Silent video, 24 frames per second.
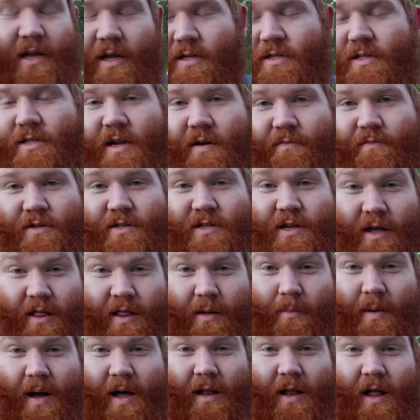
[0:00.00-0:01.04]
it's safe to say that
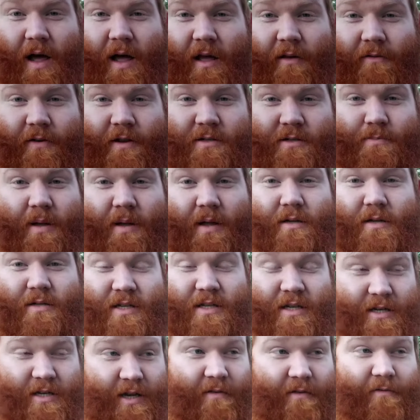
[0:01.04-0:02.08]
my life has been
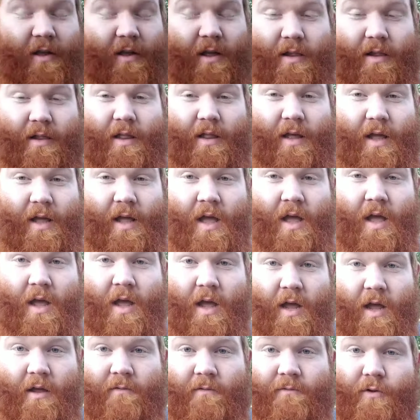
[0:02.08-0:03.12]
significantly
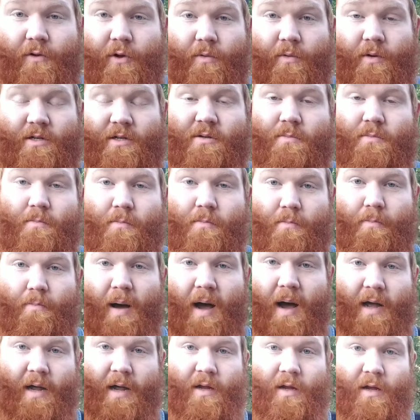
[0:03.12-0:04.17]
influenced
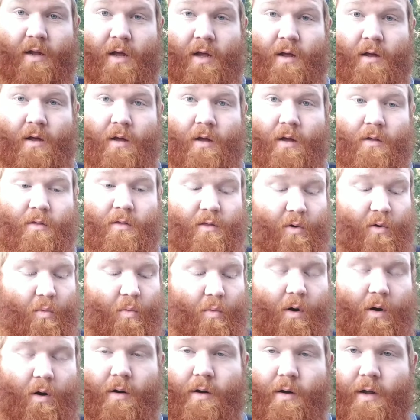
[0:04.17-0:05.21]
by the
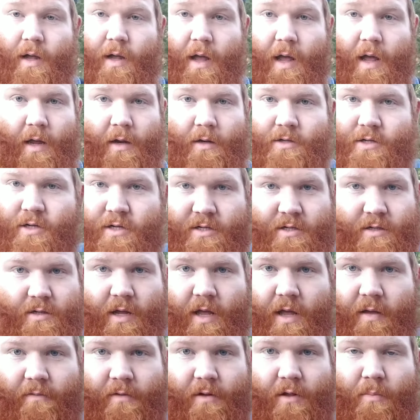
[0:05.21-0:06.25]
work and just
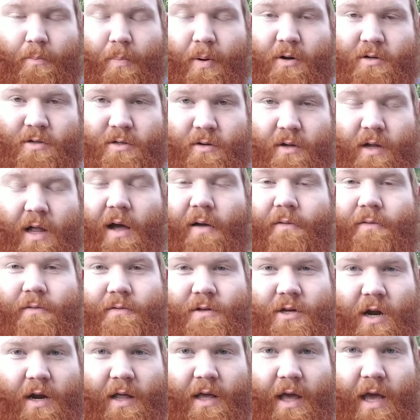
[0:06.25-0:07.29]
even the personal life of
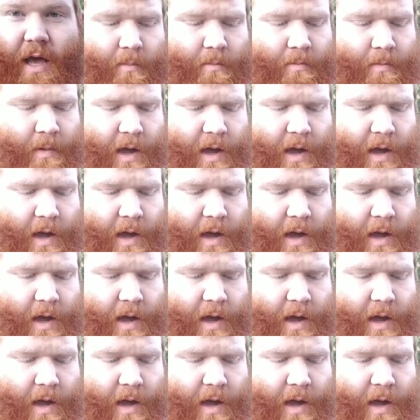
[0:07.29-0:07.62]
Johnny Cash.